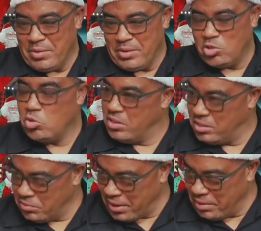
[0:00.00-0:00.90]
So
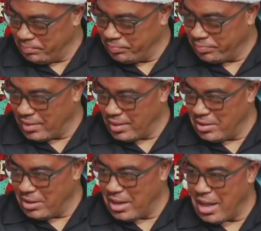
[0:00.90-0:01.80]
deserving. Thank
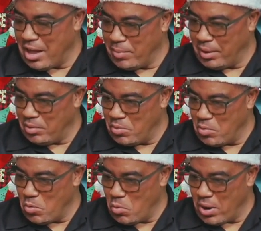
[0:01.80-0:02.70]
you. I mean,
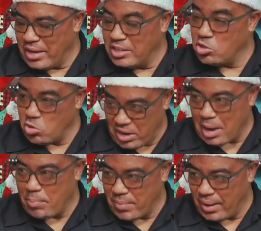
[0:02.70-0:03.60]
when I saw it
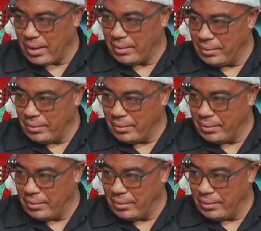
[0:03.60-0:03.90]
happening,